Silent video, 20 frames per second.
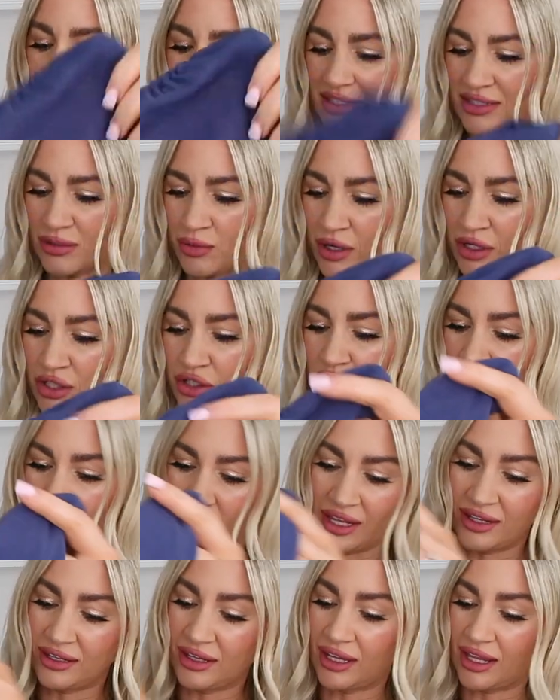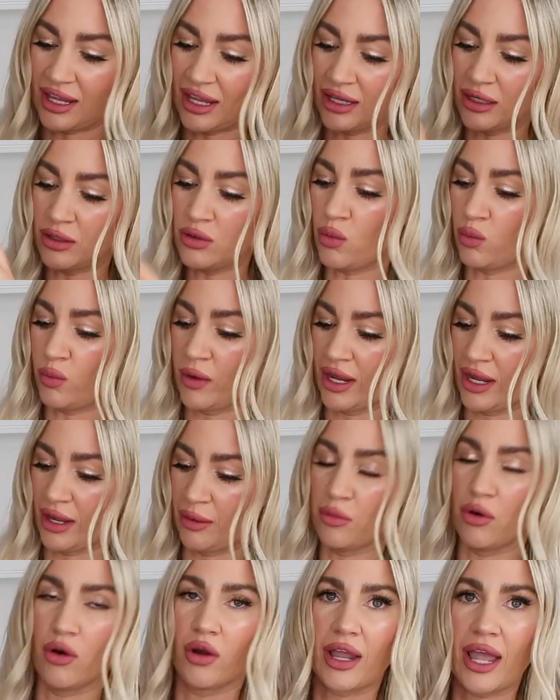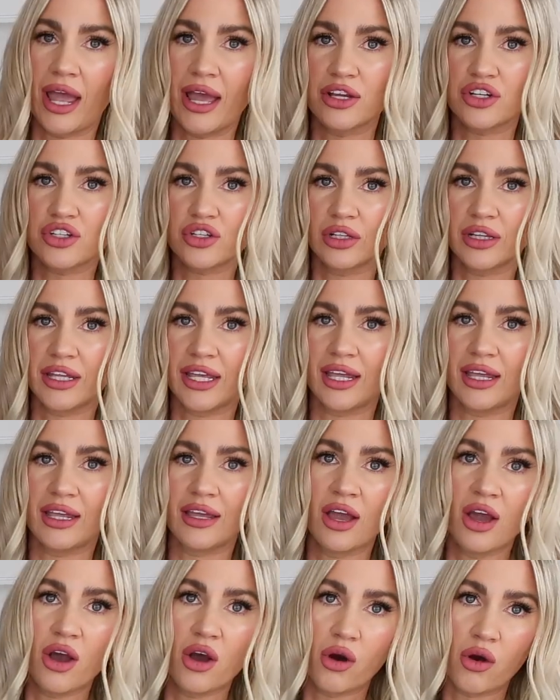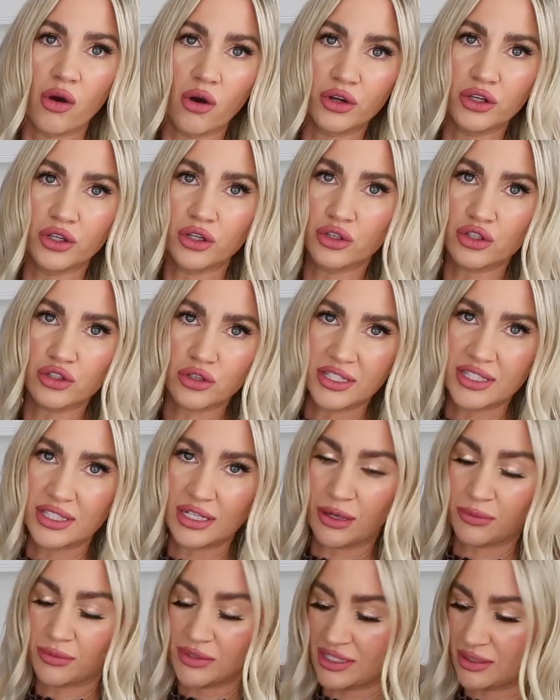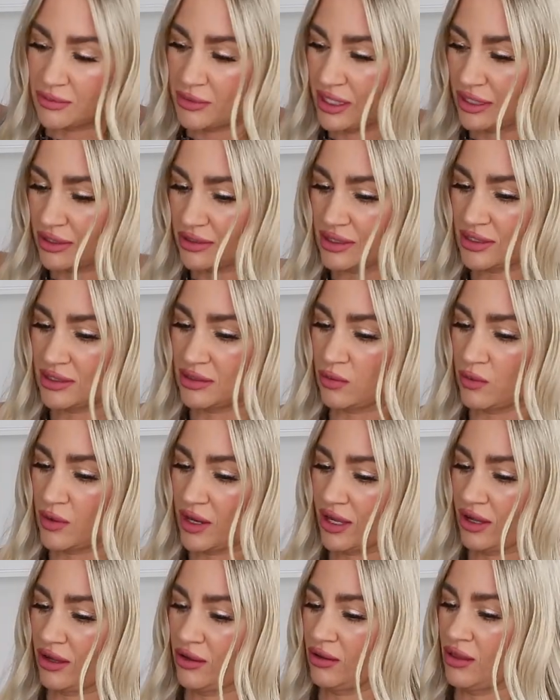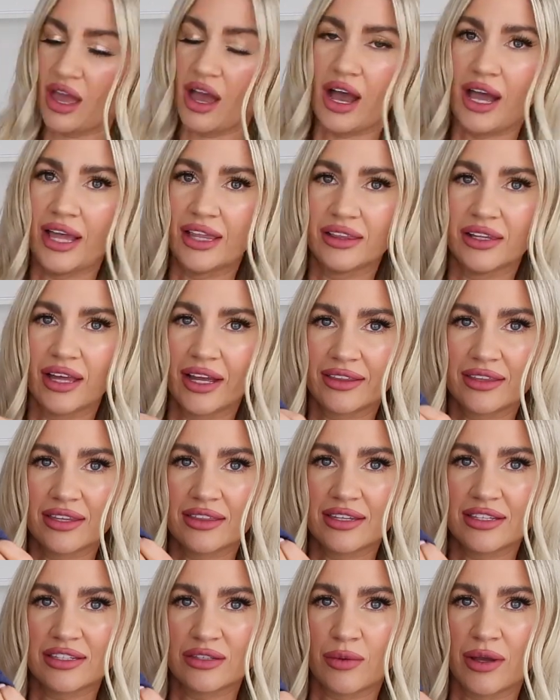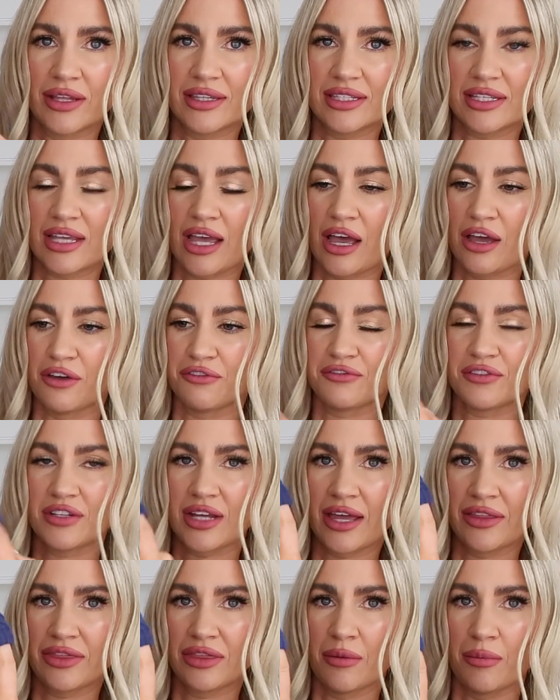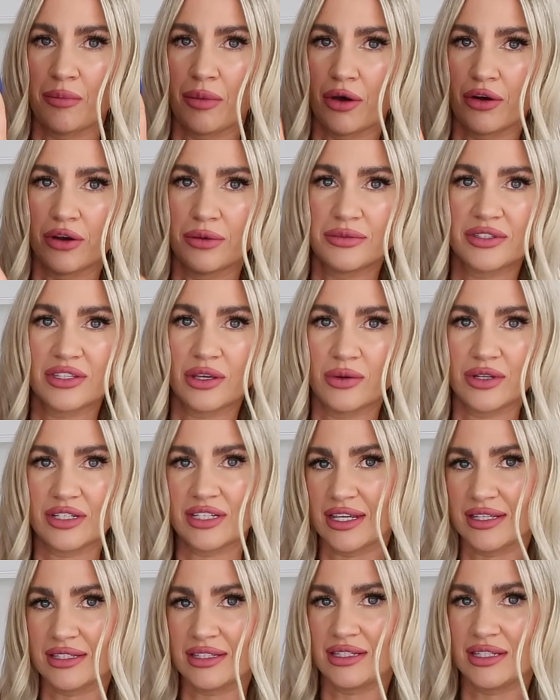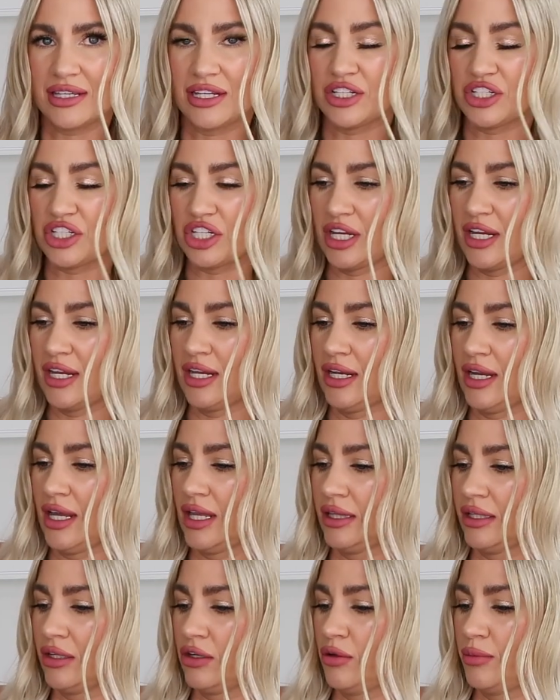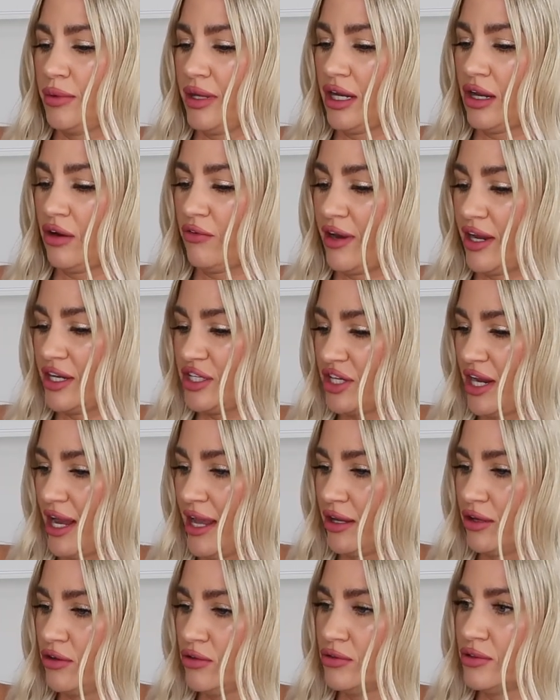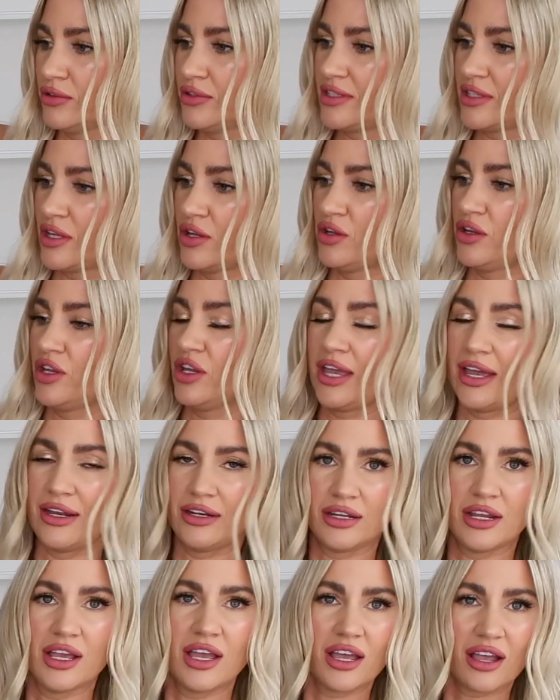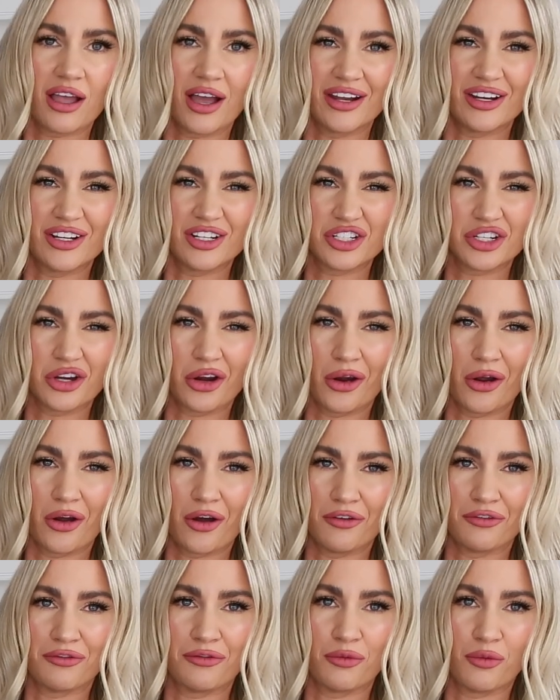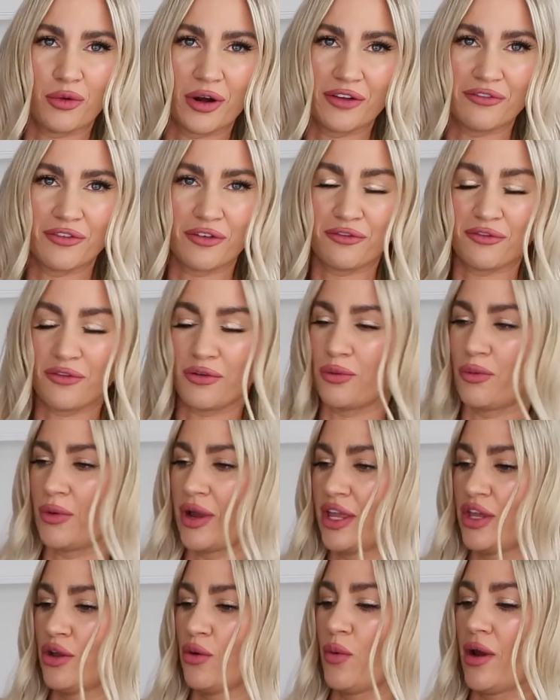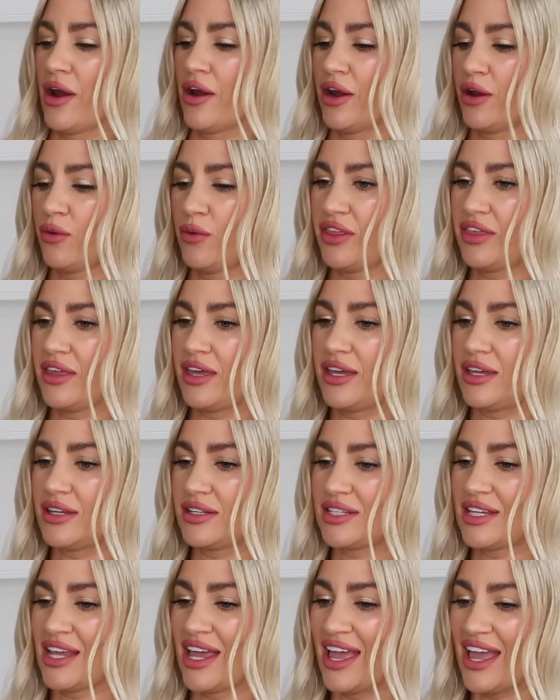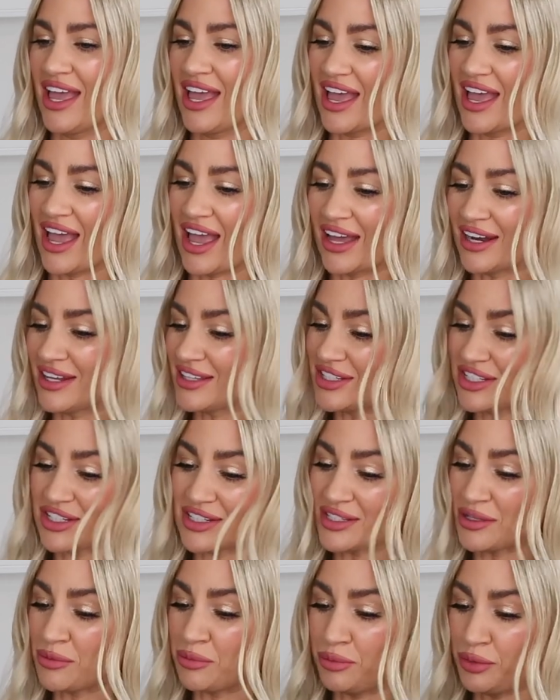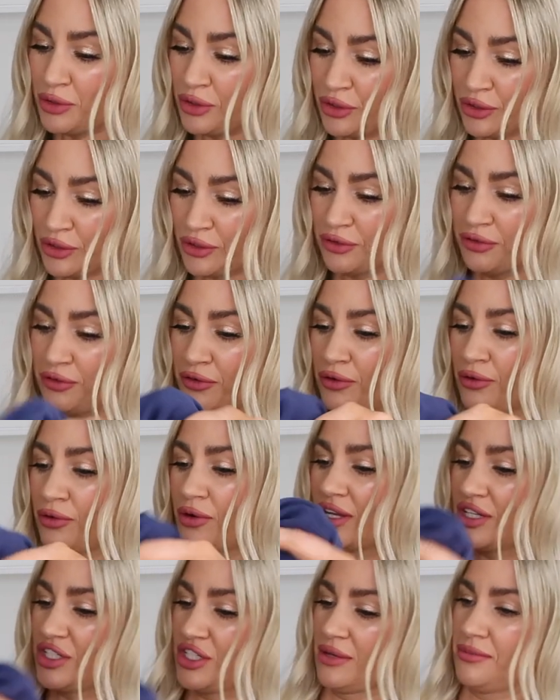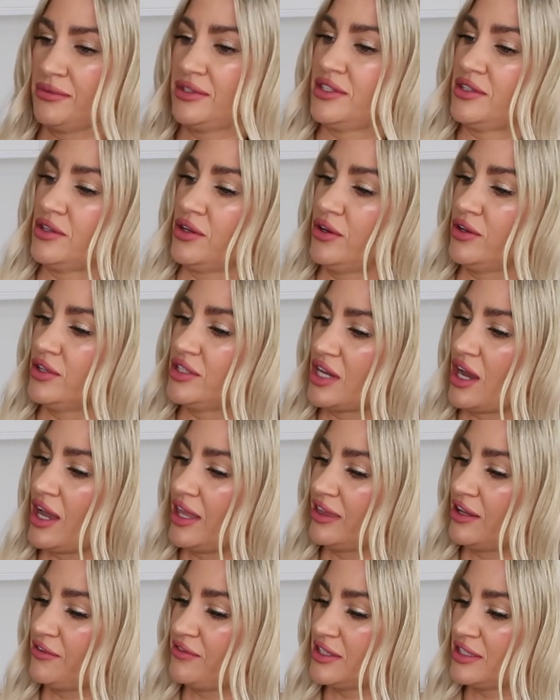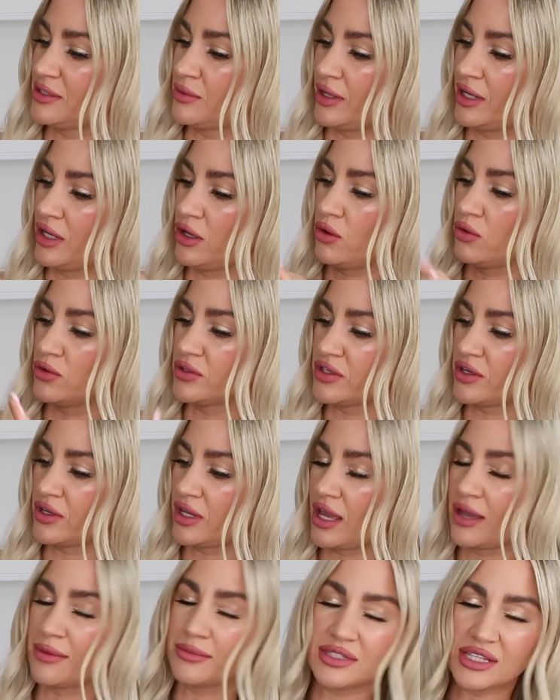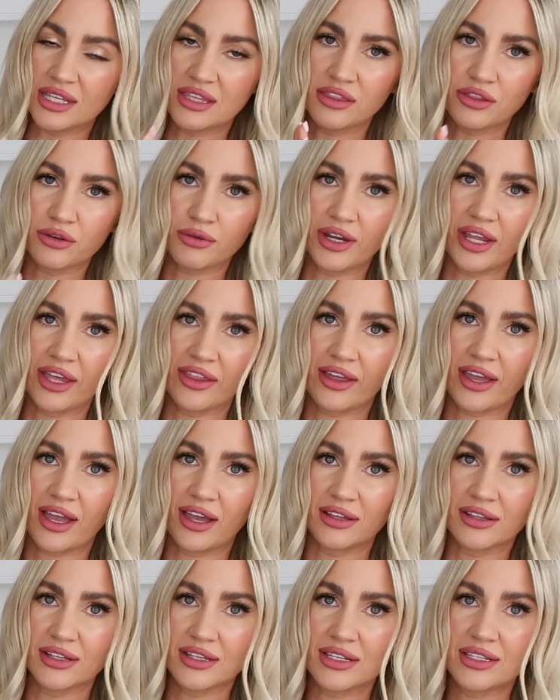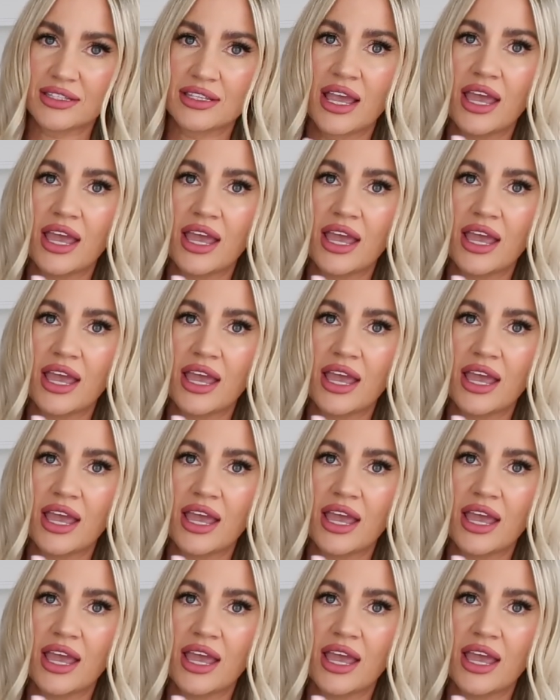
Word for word: This one you can again wear more casually, or you could dress it up with some heels as well. I like that this one's cuffed at the bottom, so it does cinch in a little bit around your ankles, so you can kind of show off whatever footwear you're wearing with it. And it's just a beautiful jumpsuit. I love this one. It also comes in 3 other colors.